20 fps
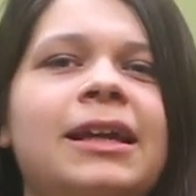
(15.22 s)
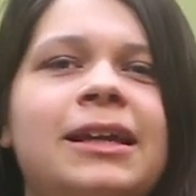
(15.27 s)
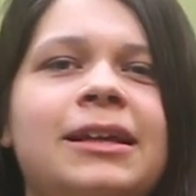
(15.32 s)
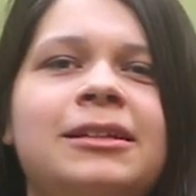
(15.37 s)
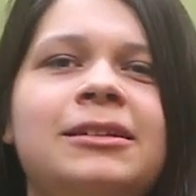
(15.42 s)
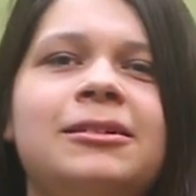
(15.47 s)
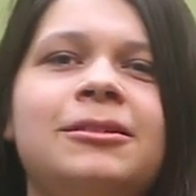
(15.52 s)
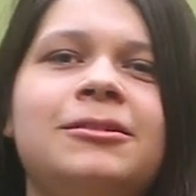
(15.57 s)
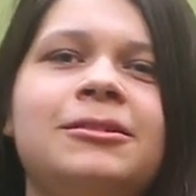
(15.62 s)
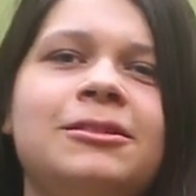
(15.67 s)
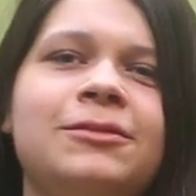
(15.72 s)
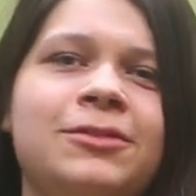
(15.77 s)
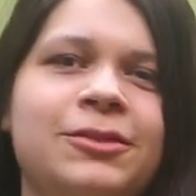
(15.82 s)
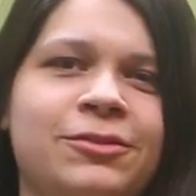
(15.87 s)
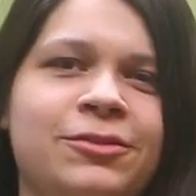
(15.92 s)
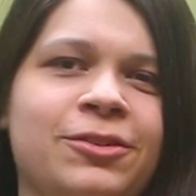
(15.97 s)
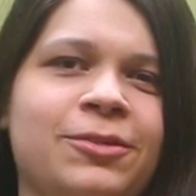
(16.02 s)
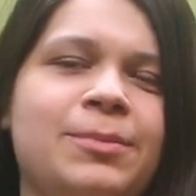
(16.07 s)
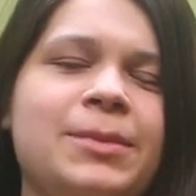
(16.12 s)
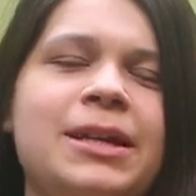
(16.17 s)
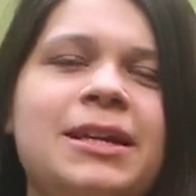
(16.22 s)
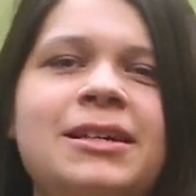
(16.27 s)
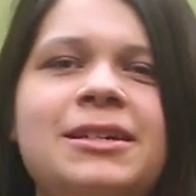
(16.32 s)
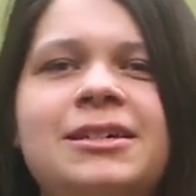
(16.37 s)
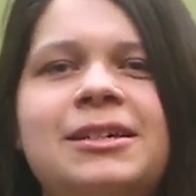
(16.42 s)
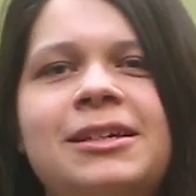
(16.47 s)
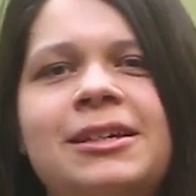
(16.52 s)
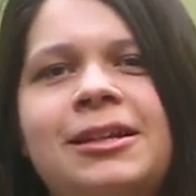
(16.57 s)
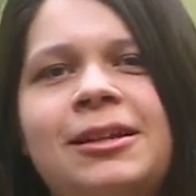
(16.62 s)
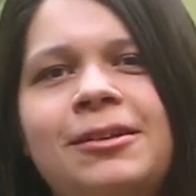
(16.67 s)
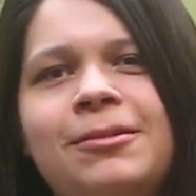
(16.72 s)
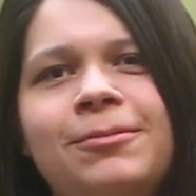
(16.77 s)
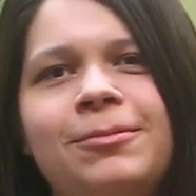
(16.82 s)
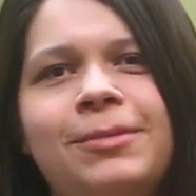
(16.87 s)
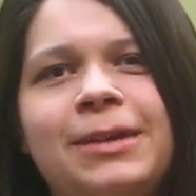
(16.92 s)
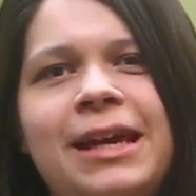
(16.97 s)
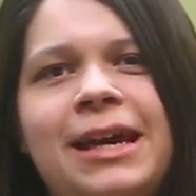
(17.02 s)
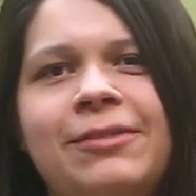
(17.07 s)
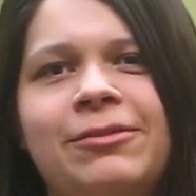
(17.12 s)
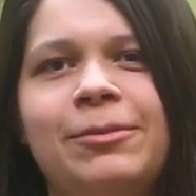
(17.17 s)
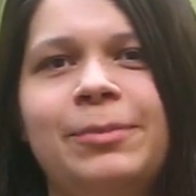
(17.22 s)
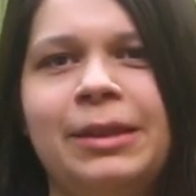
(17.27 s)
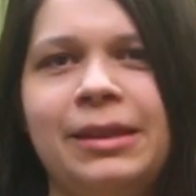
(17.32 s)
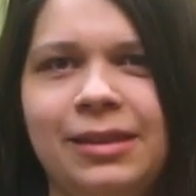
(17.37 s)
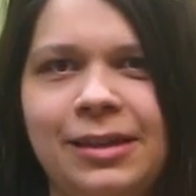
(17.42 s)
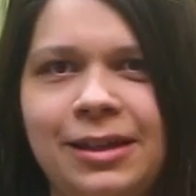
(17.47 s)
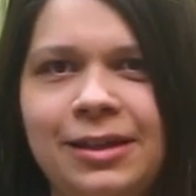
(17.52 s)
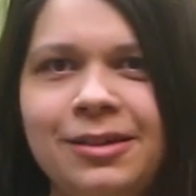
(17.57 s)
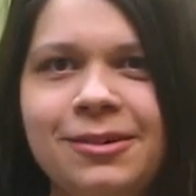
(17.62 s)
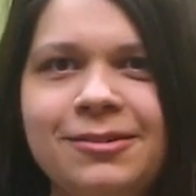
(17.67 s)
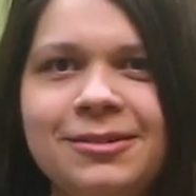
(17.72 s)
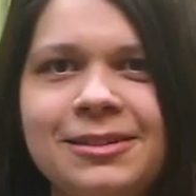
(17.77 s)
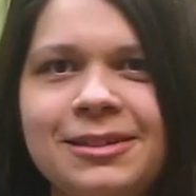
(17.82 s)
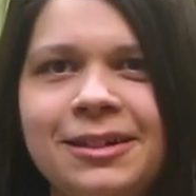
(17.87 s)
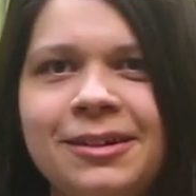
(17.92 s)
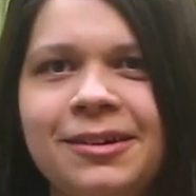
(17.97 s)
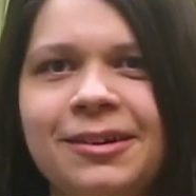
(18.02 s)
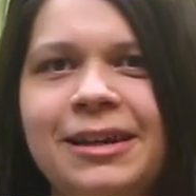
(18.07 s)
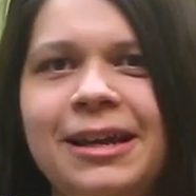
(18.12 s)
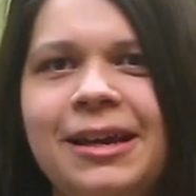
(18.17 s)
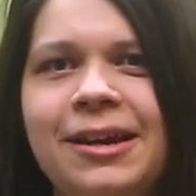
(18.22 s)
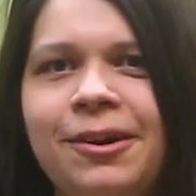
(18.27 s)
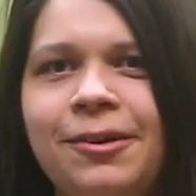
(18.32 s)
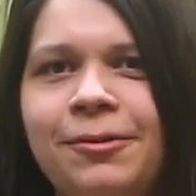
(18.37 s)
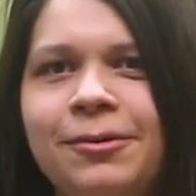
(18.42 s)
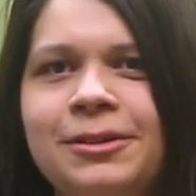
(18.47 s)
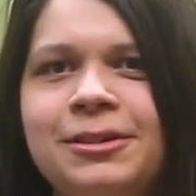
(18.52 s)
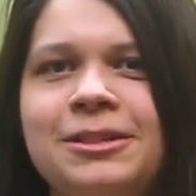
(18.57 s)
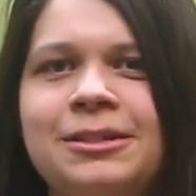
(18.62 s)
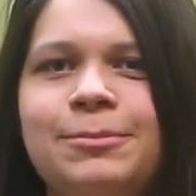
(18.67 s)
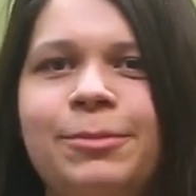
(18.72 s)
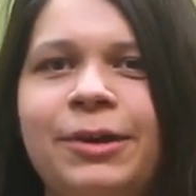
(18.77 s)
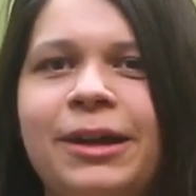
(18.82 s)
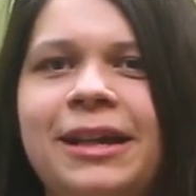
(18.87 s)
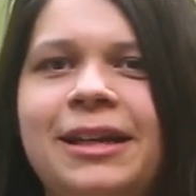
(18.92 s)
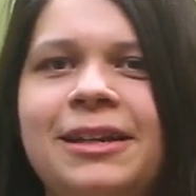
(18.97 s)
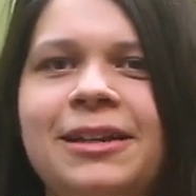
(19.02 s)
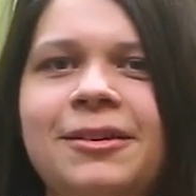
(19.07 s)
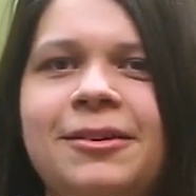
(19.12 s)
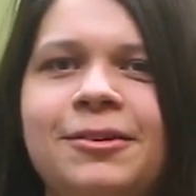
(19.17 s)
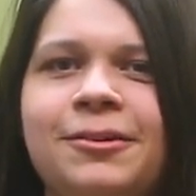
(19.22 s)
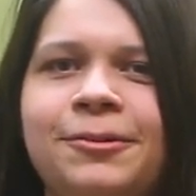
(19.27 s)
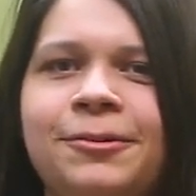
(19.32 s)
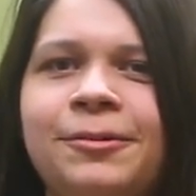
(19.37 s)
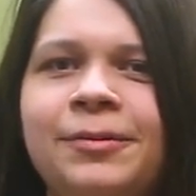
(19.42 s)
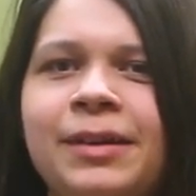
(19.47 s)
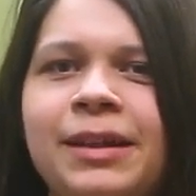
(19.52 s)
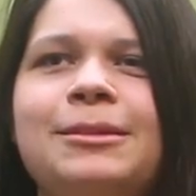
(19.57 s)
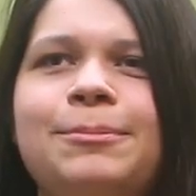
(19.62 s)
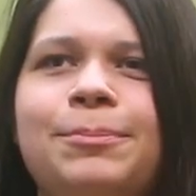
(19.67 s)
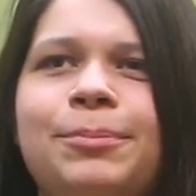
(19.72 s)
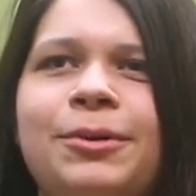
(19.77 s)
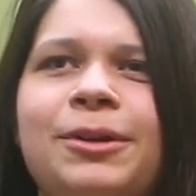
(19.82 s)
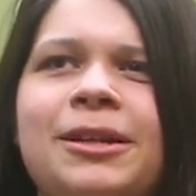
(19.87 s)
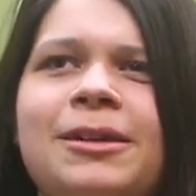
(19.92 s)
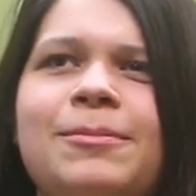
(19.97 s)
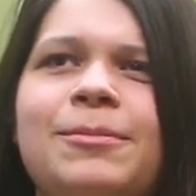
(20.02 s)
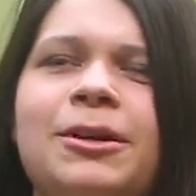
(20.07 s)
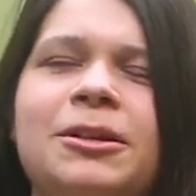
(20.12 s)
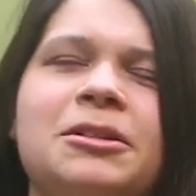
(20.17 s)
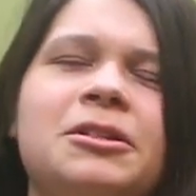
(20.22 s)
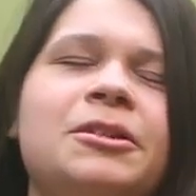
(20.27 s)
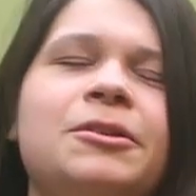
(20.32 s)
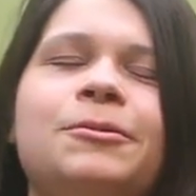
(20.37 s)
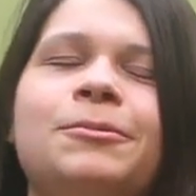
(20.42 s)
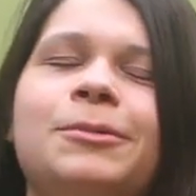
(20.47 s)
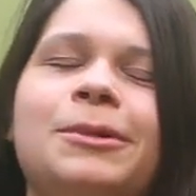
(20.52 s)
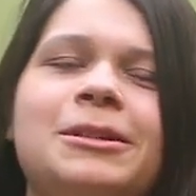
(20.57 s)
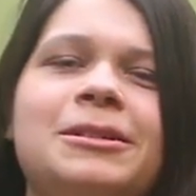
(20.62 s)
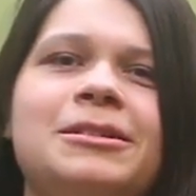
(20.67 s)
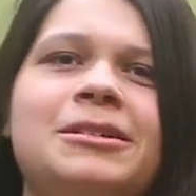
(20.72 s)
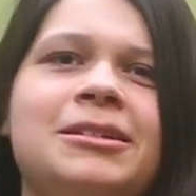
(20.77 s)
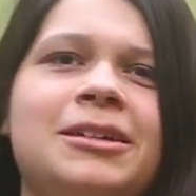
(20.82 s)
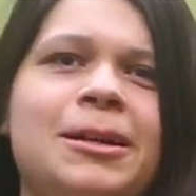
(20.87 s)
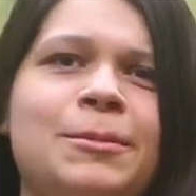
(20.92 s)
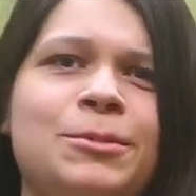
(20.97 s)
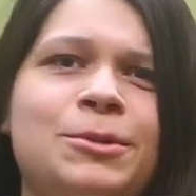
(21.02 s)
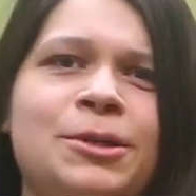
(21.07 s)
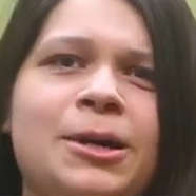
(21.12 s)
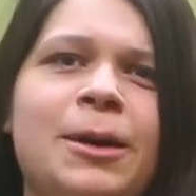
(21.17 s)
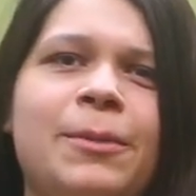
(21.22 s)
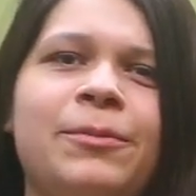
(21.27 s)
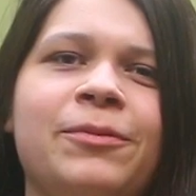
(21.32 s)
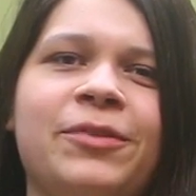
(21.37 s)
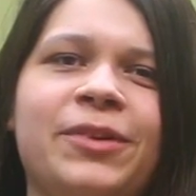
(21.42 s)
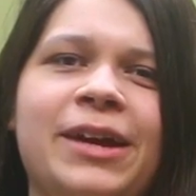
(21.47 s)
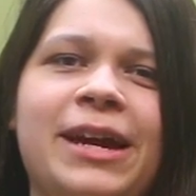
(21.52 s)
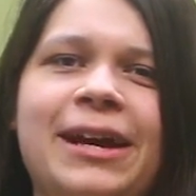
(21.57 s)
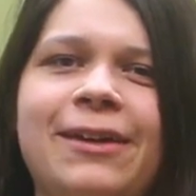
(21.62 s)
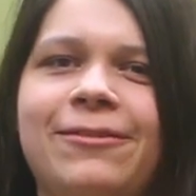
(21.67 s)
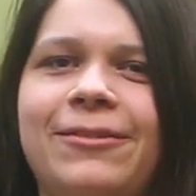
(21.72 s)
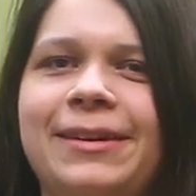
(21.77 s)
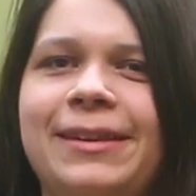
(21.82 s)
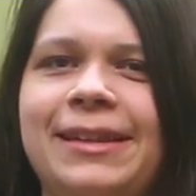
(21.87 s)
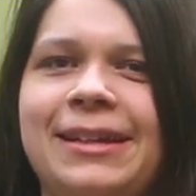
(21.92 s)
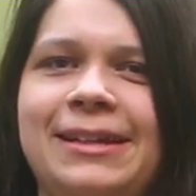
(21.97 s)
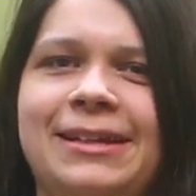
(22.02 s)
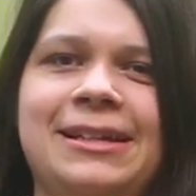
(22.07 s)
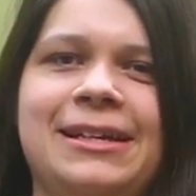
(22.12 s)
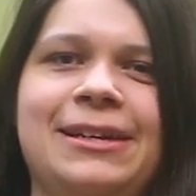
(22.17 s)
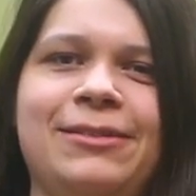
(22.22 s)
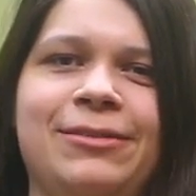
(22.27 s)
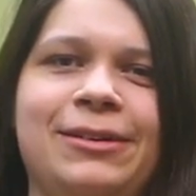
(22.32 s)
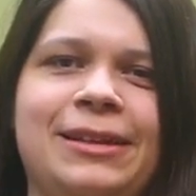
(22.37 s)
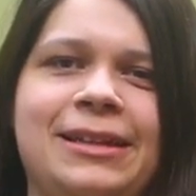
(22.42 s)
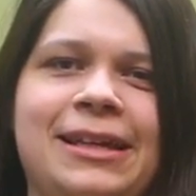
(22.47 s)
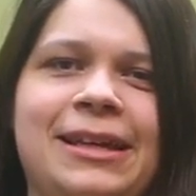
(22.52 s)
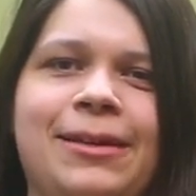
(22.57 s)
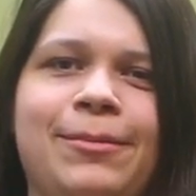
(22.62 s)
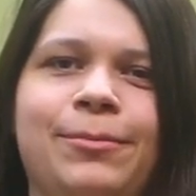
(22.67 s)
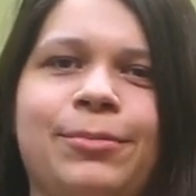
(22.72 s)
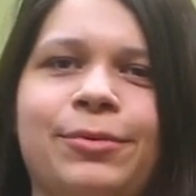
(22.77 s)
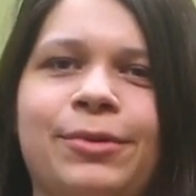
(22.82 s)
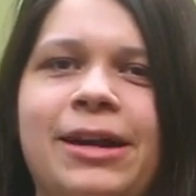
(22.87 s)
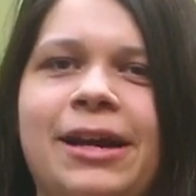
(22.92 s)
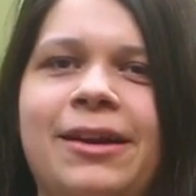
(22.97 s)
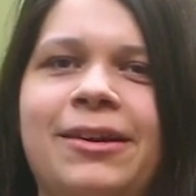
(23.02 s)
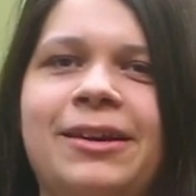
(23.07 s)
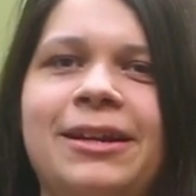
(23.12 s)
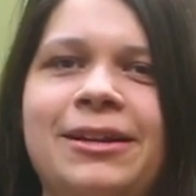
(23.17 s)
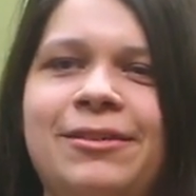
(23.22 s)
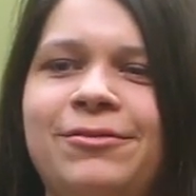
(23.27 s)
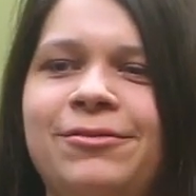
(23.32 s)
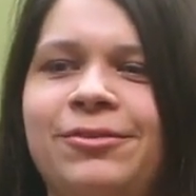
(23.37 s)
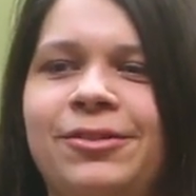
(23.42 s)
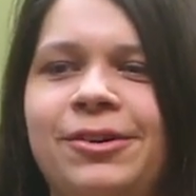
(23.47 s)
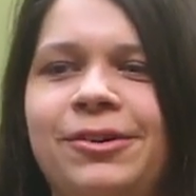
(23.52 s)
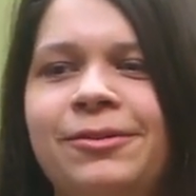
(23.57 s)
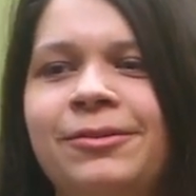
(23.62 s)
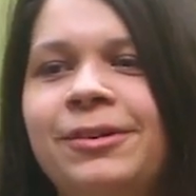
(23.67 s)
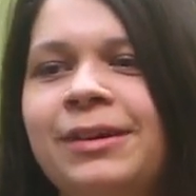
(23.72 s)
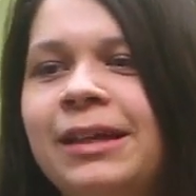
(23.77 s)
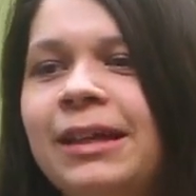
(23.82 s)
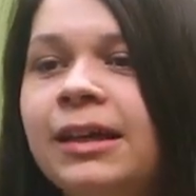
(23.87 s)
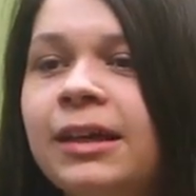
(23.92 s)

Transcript: exclusive information, we have a monthly newsletter now, which is brand new. It's pretty much your one-stop shop for everything and everything Breyer info.